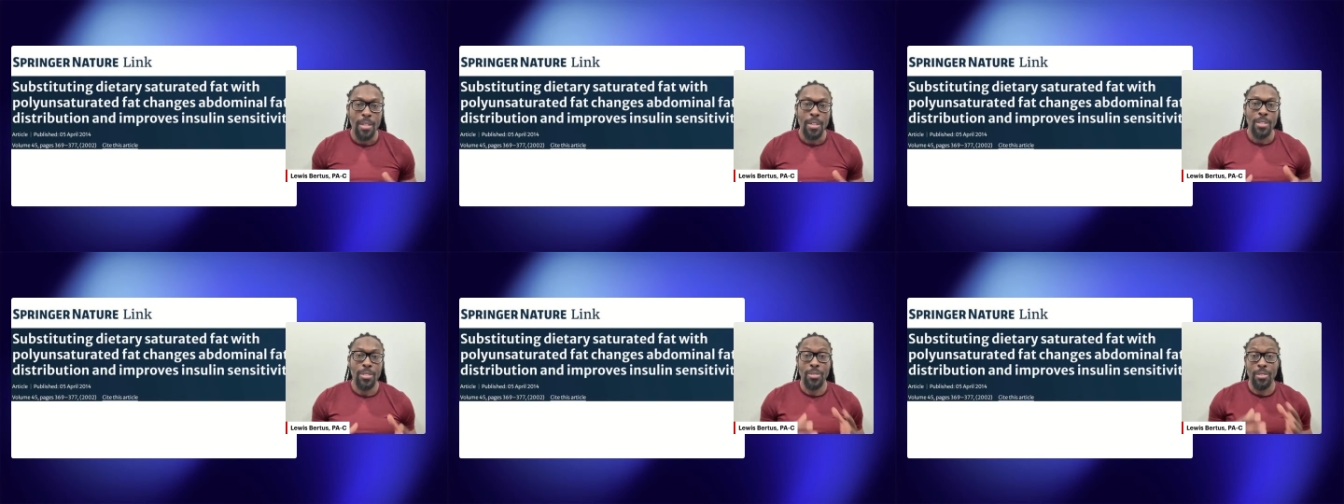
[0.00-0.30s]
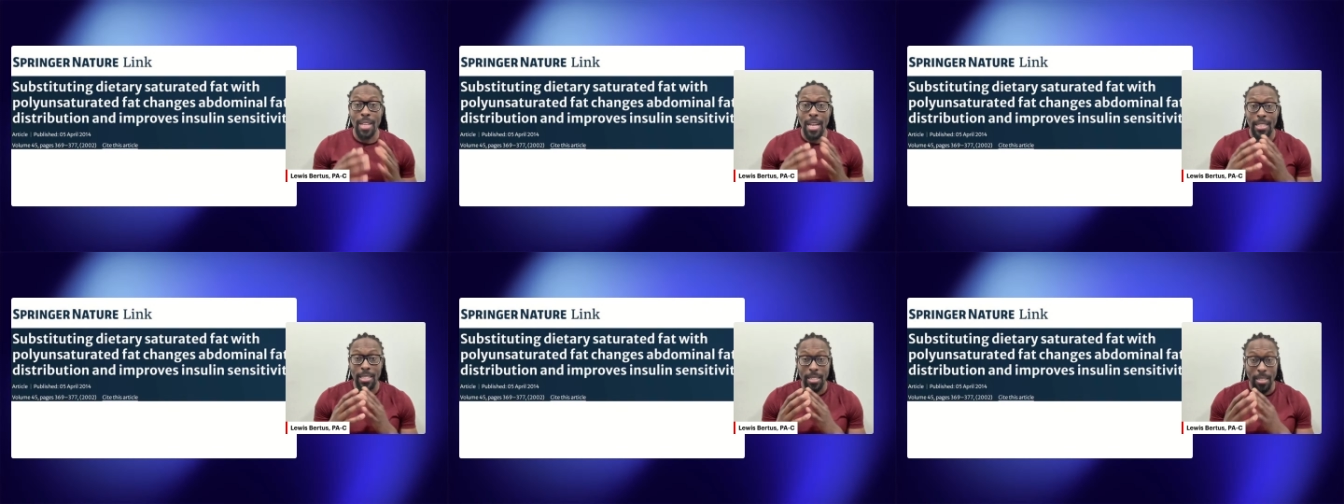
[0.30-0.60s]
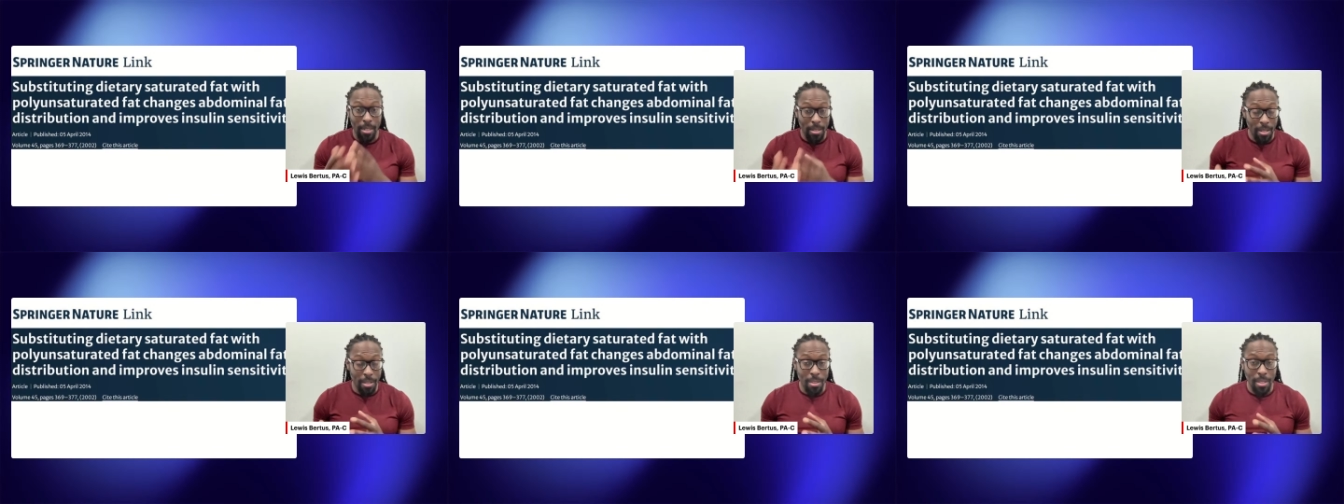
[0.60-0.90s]
So that's
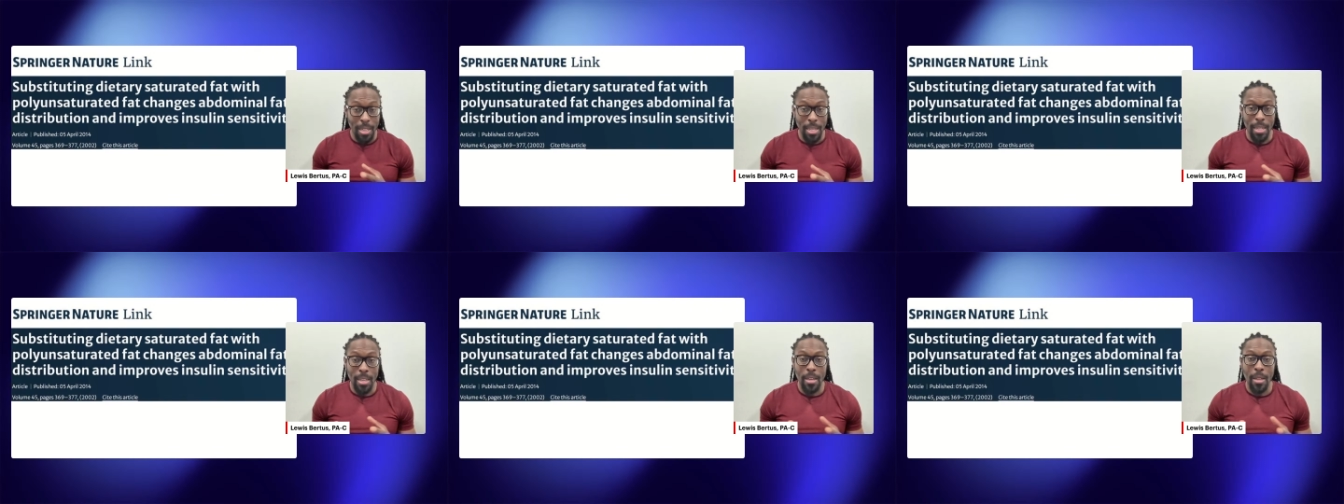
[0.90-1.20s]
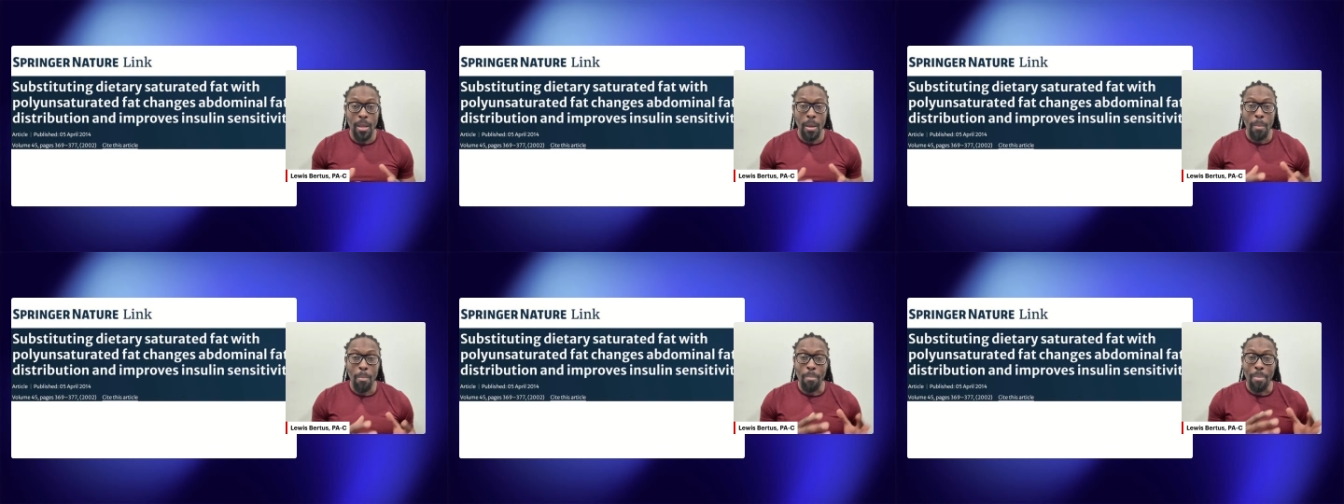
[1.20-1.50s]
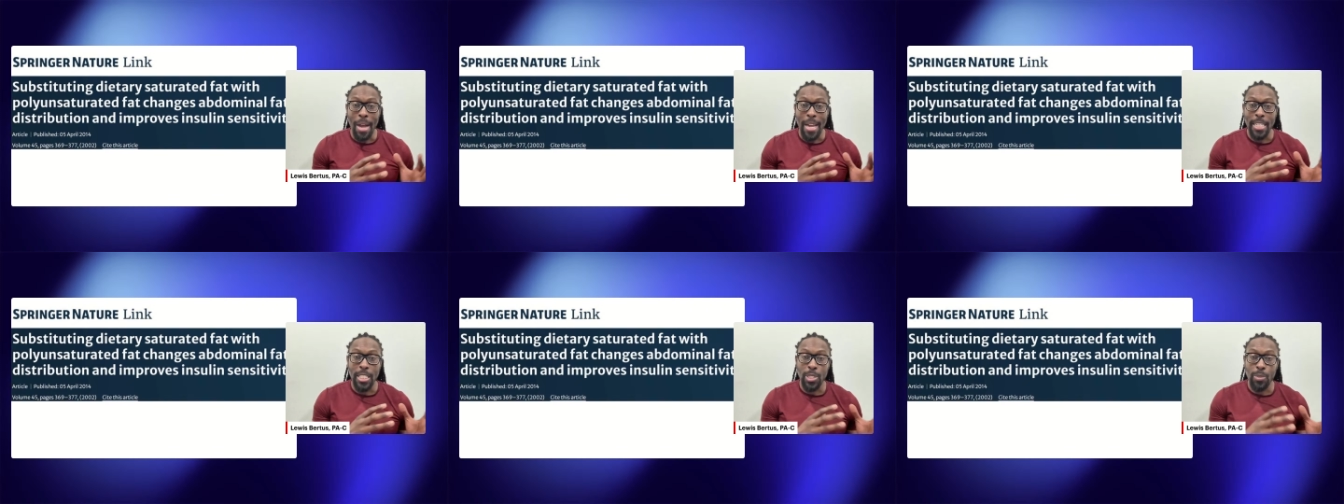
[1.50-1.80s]
another thing.
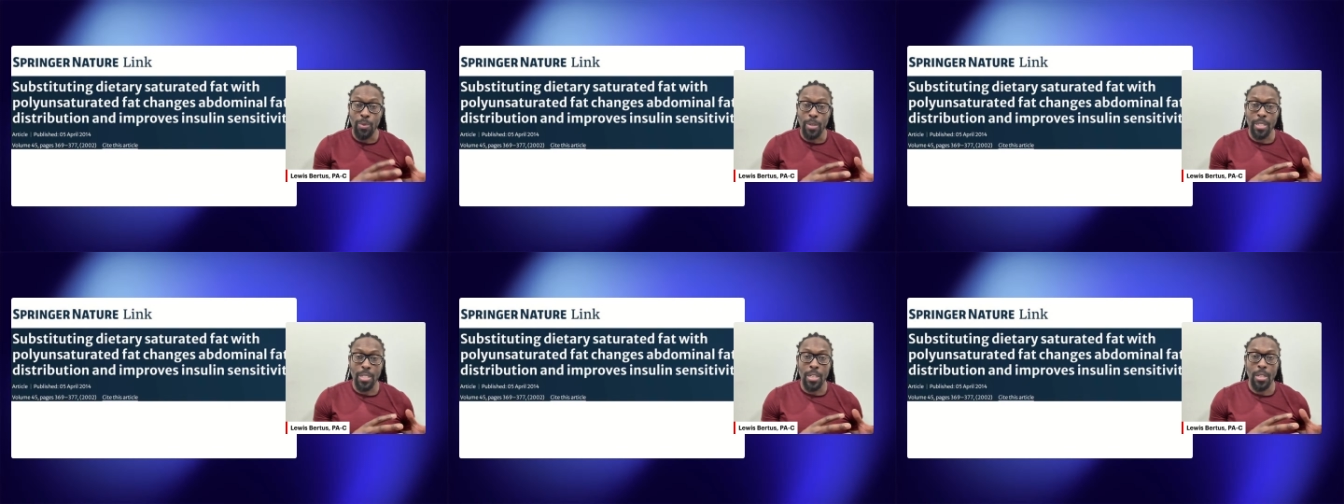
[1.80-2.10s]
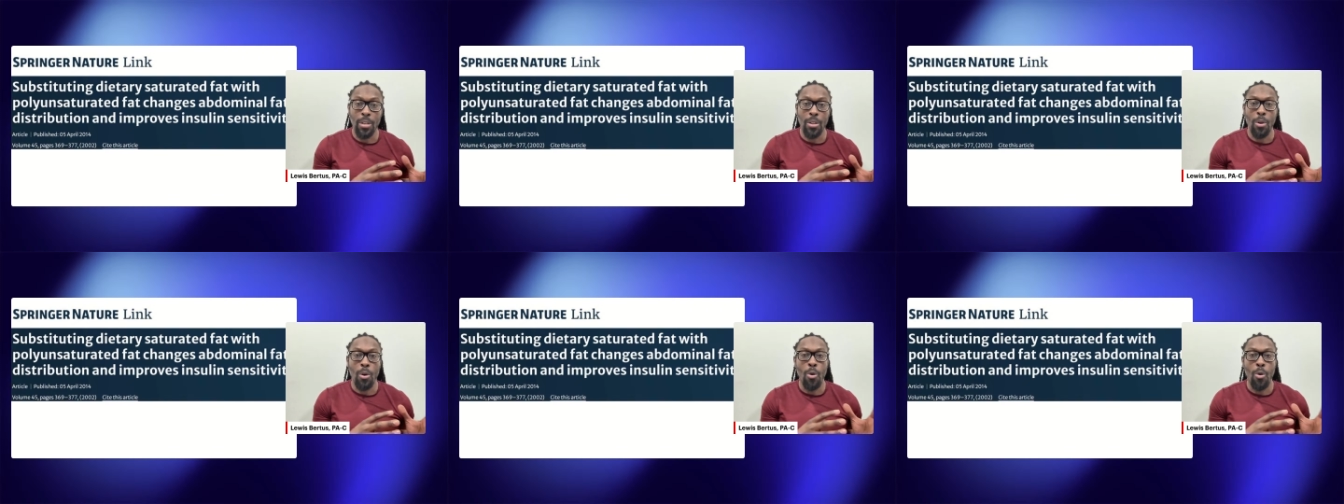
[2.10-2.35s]
By switching